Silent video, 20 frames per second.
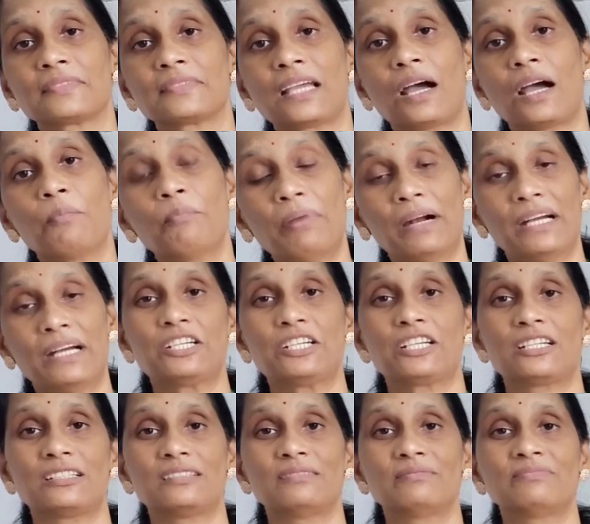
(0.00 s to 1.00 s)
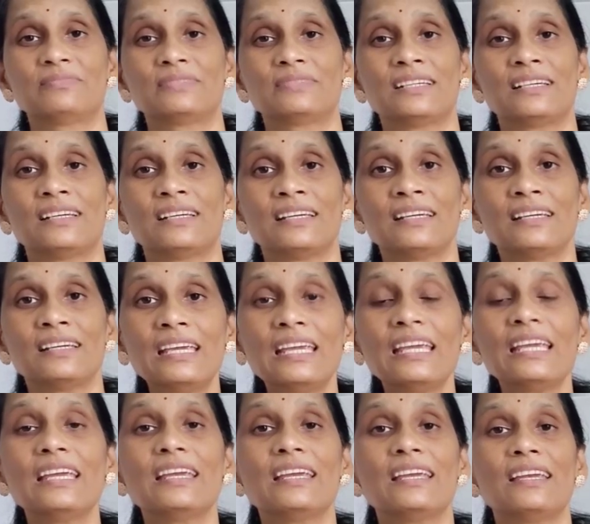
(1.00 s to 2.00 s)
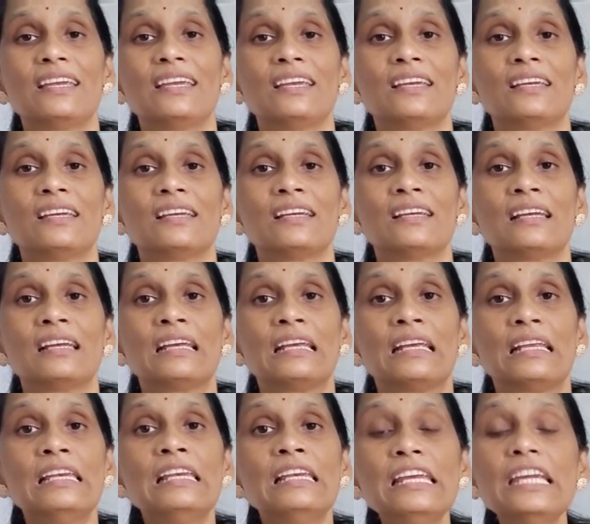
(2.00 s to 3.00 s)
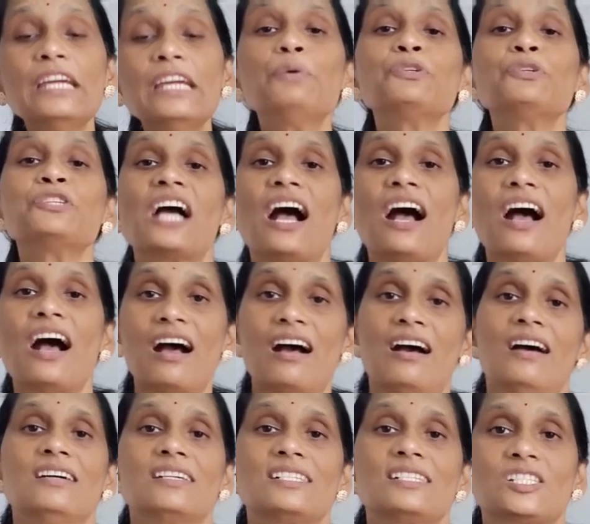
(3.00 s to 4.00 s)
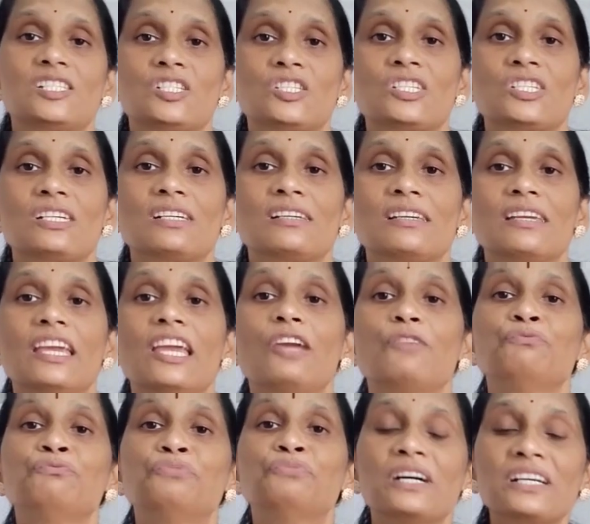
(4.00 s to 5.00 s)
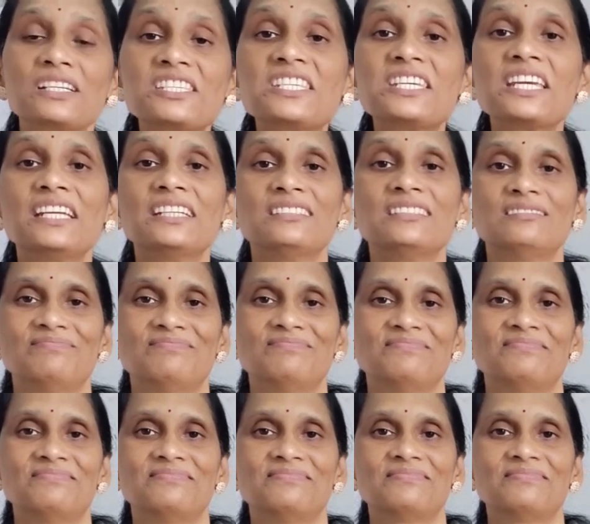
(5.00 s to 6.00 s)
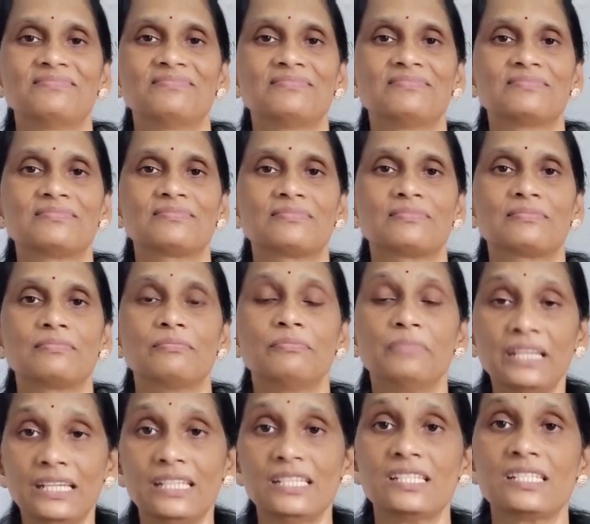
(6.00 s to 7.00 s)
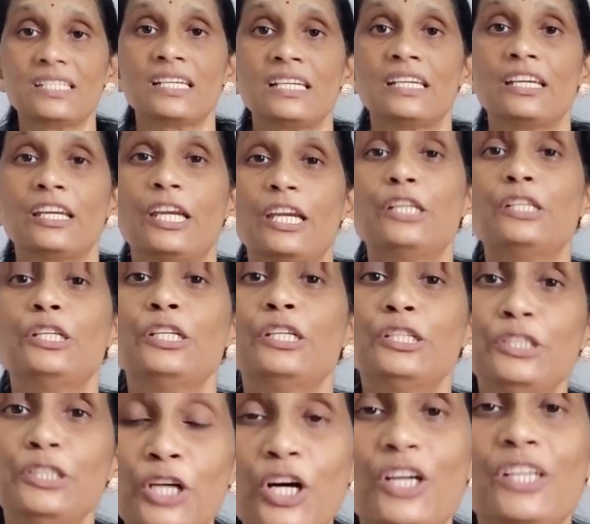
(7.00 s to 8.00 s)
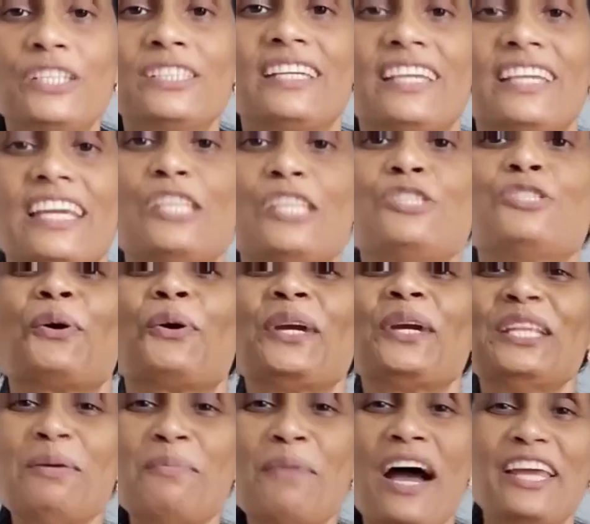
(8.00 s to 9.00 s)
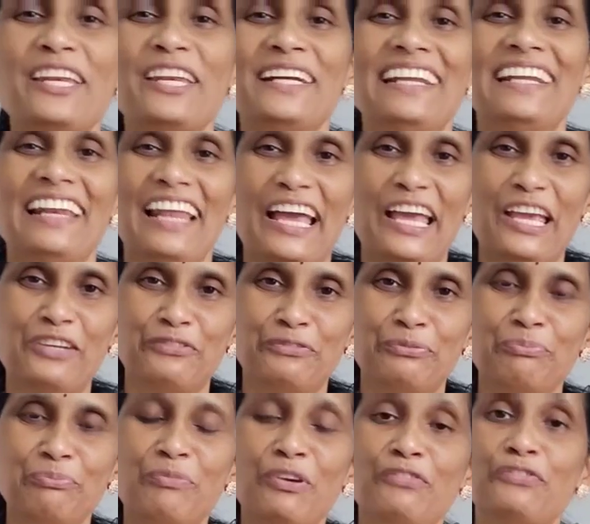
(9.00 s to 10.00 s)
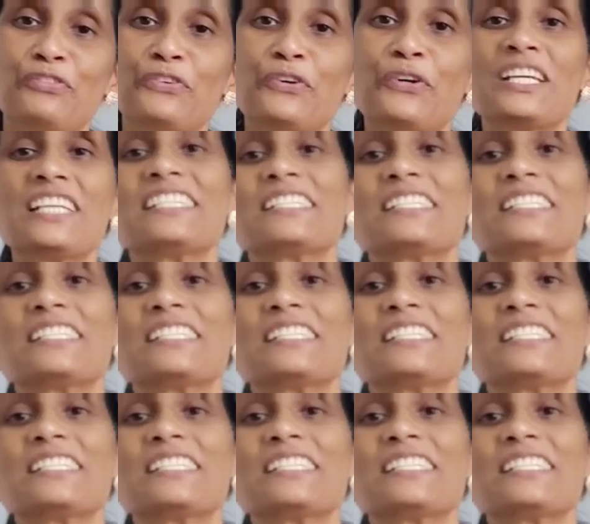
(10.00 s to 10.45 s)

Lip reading: but he lived as a virgin, means he did not enjoy the married life before his